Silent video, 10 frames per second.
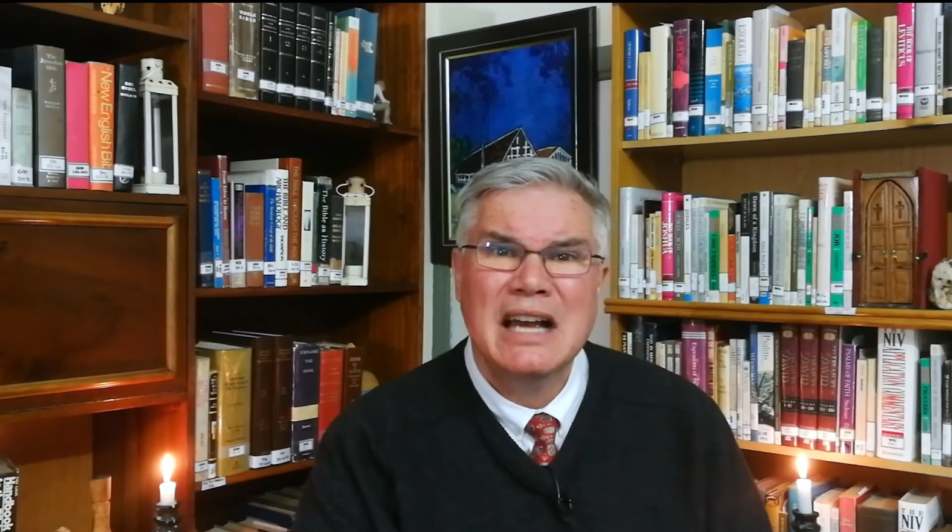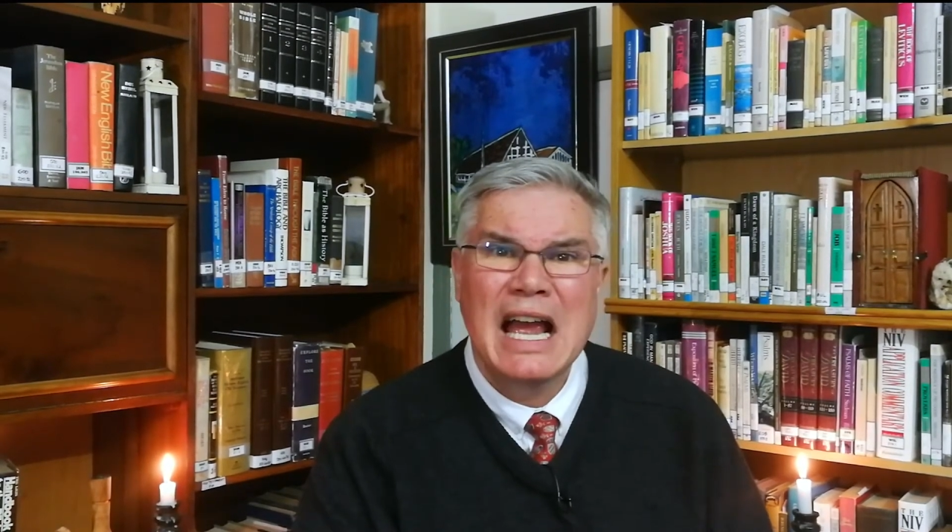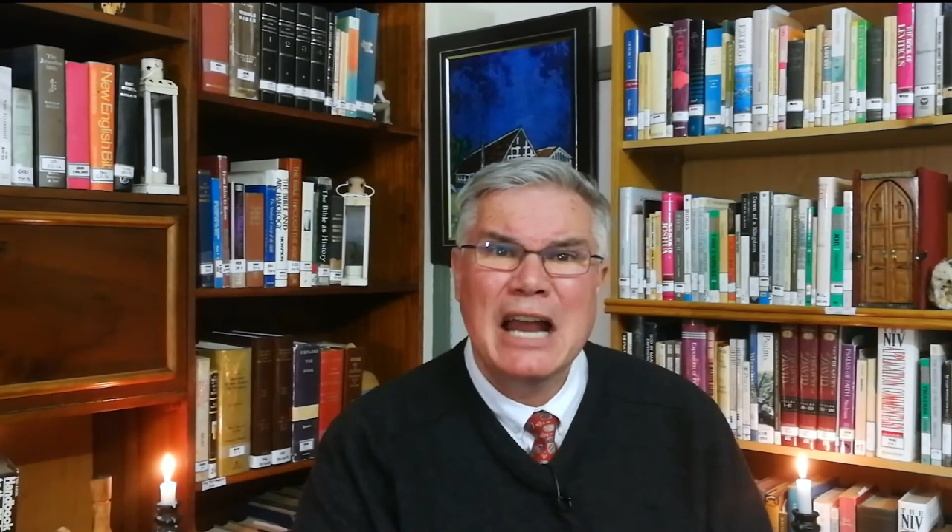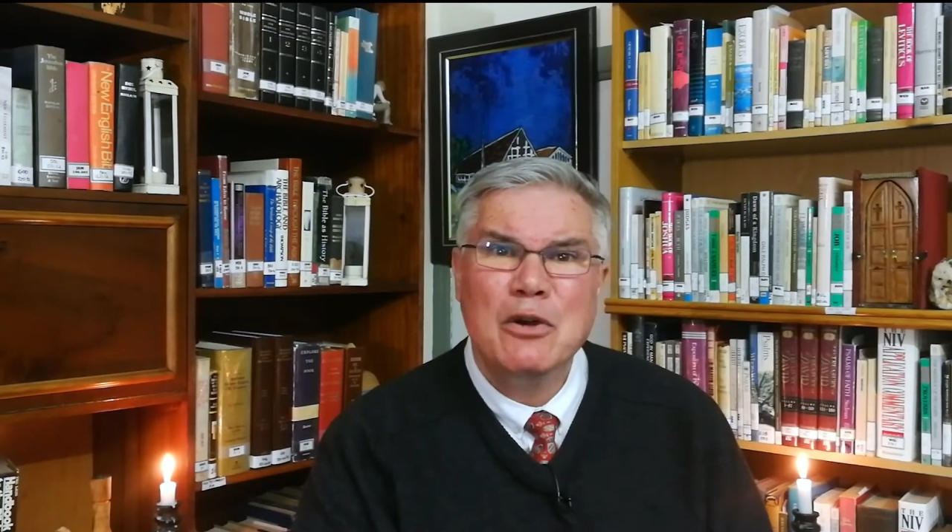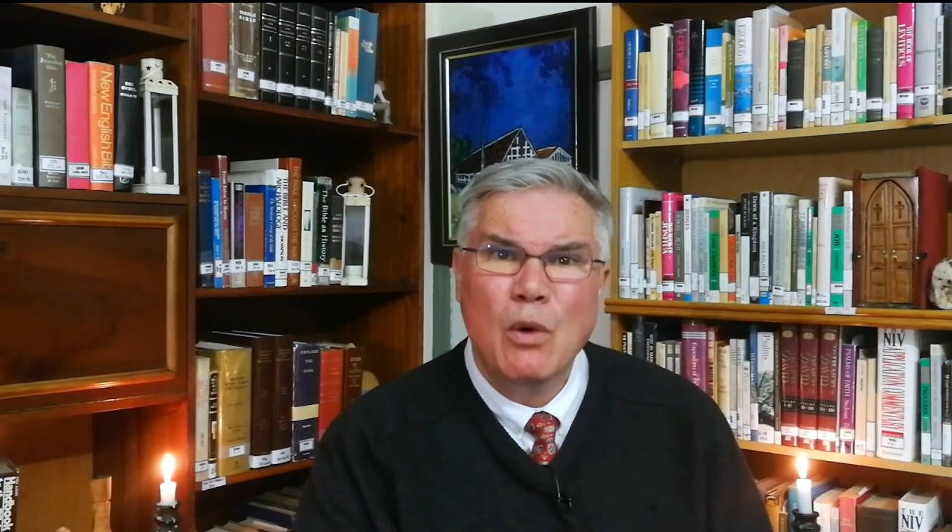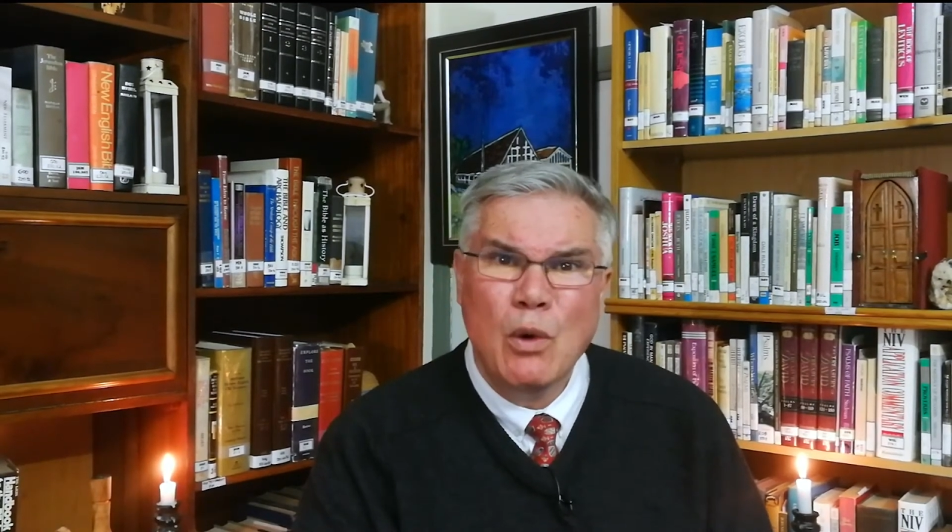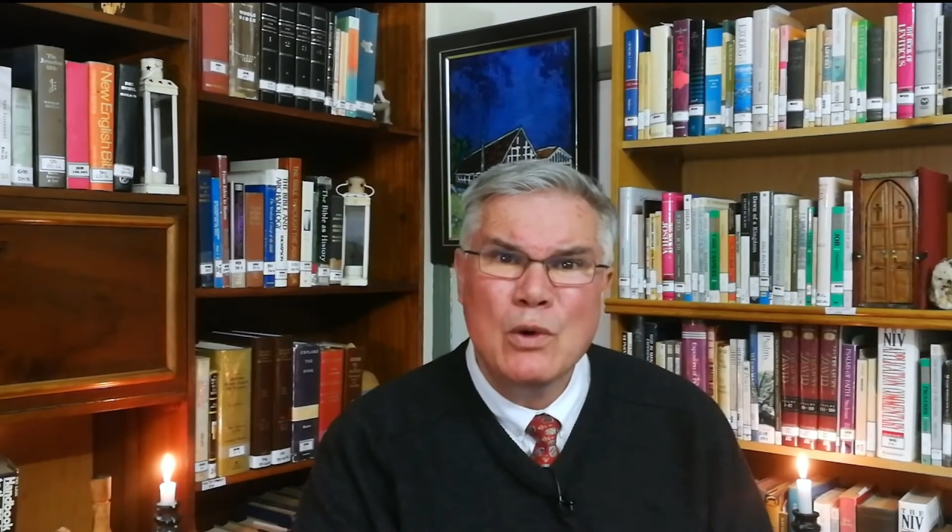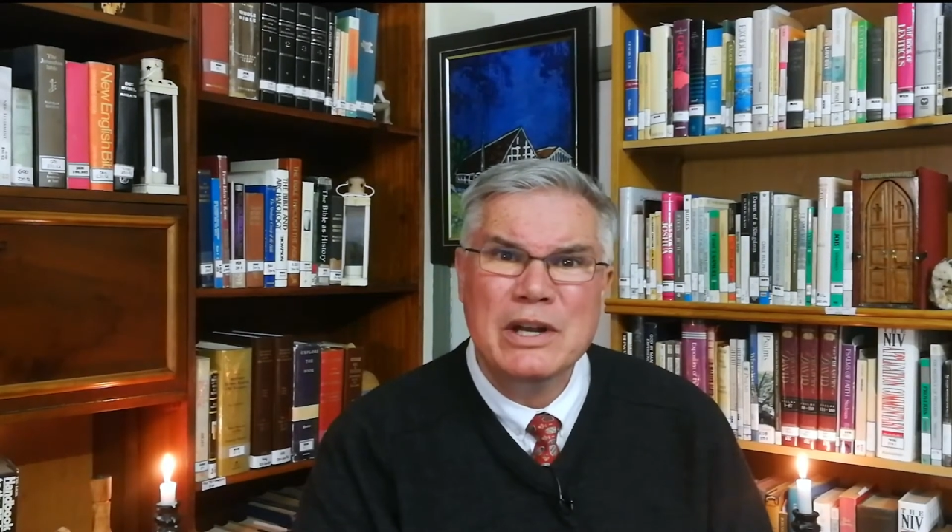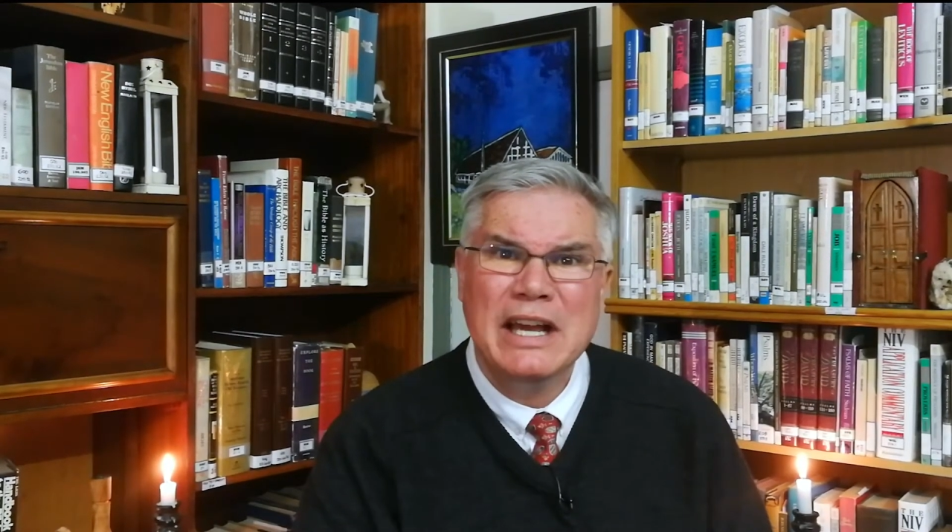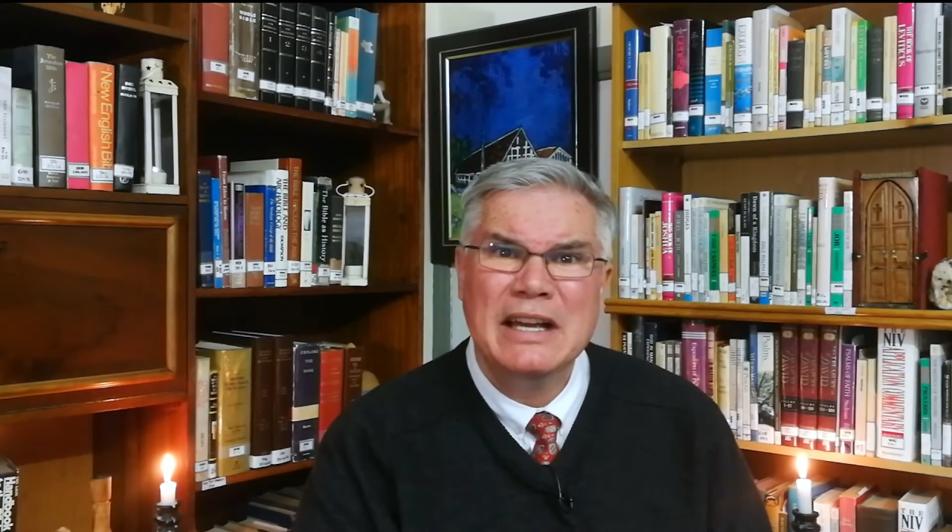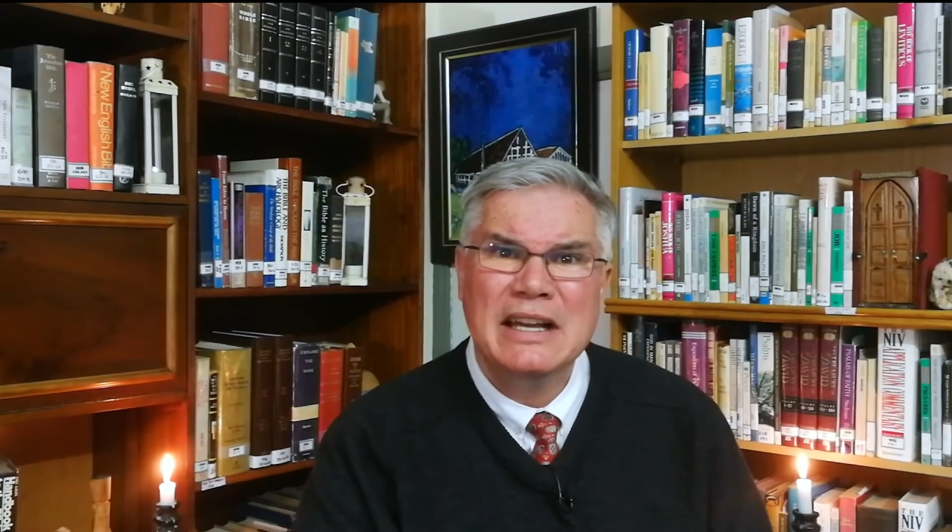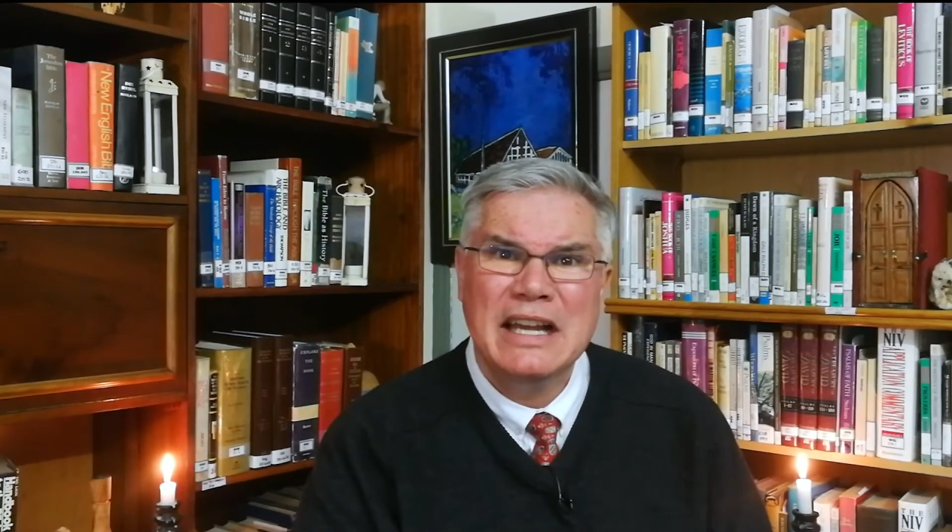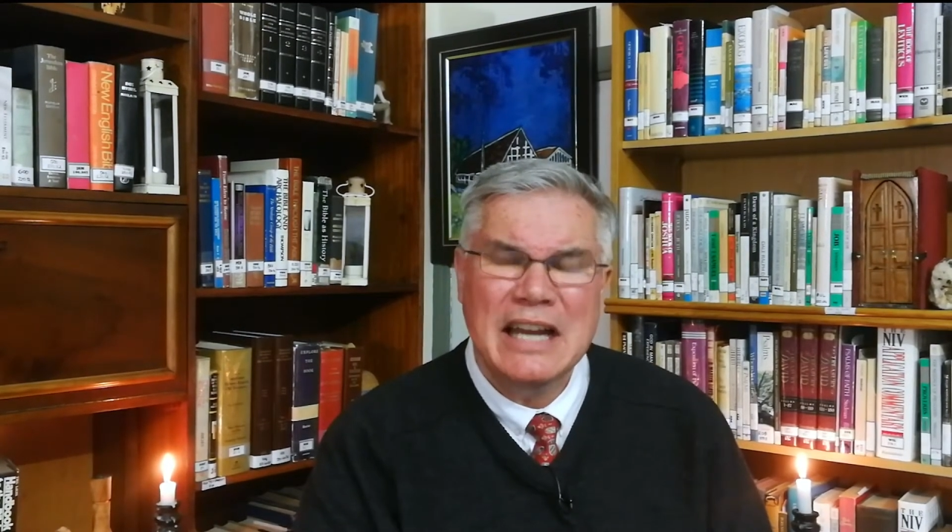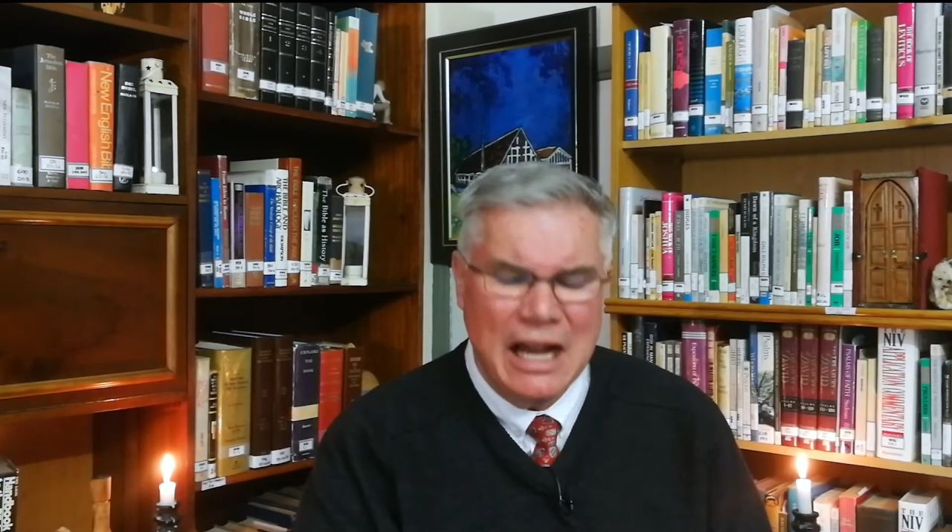and order in